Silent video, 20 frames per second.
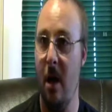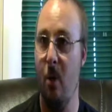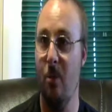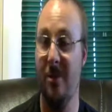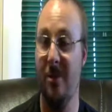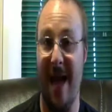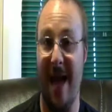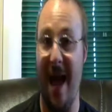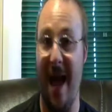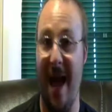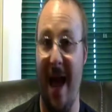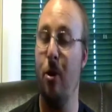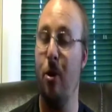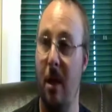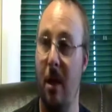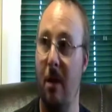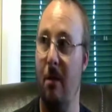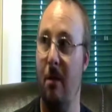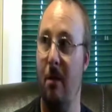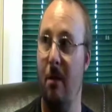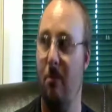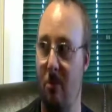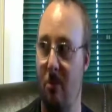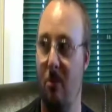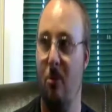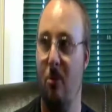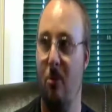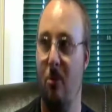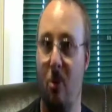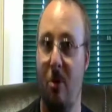was actually
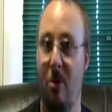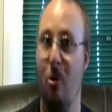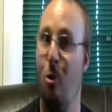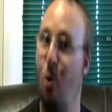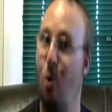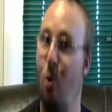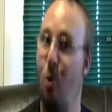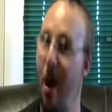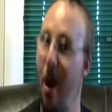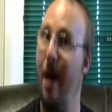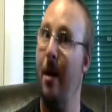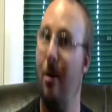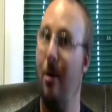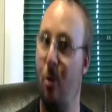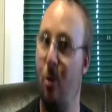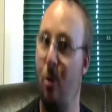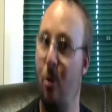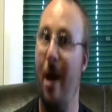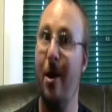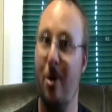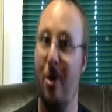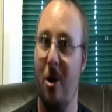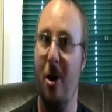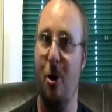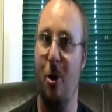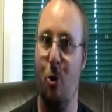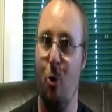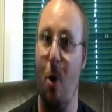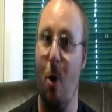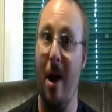quite
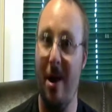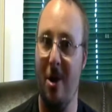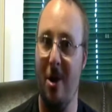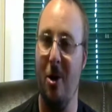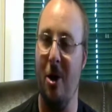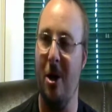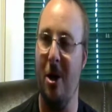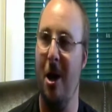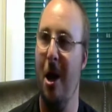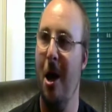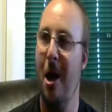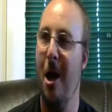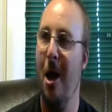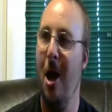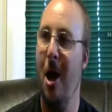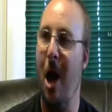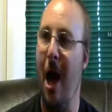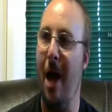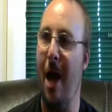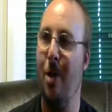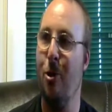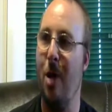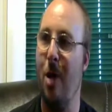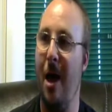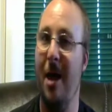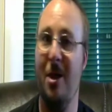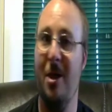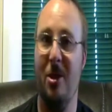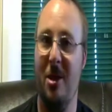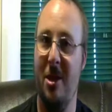good. I
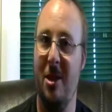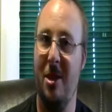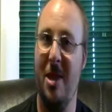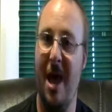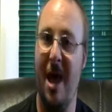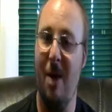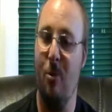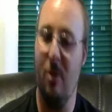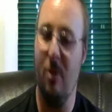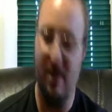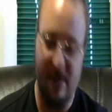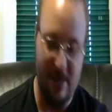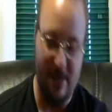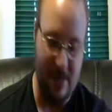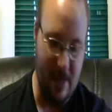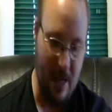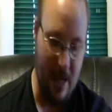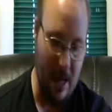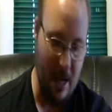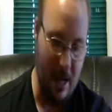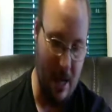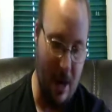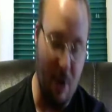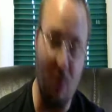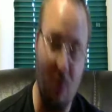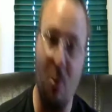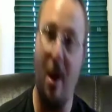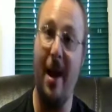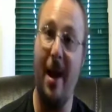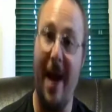thought that was
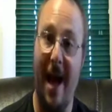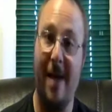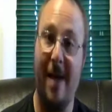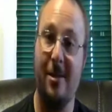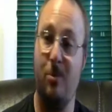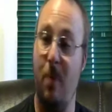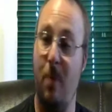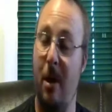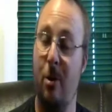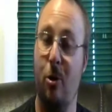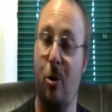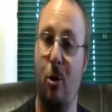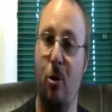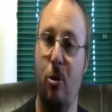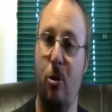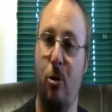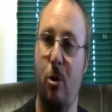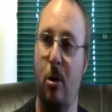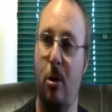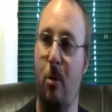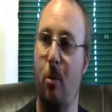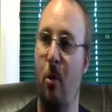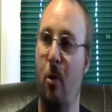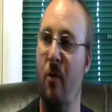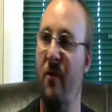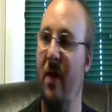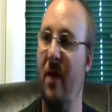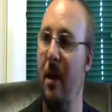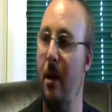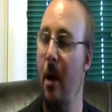a great aspect to the
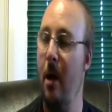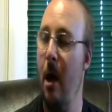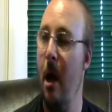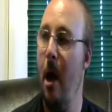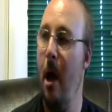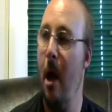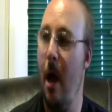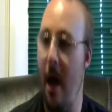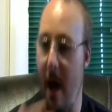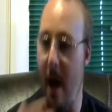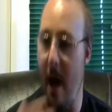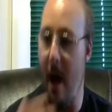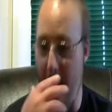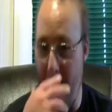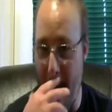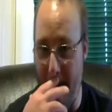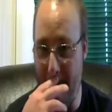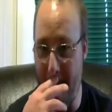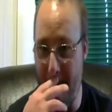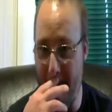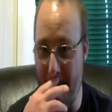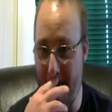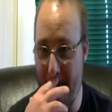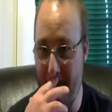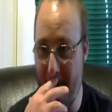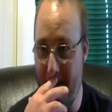movie. The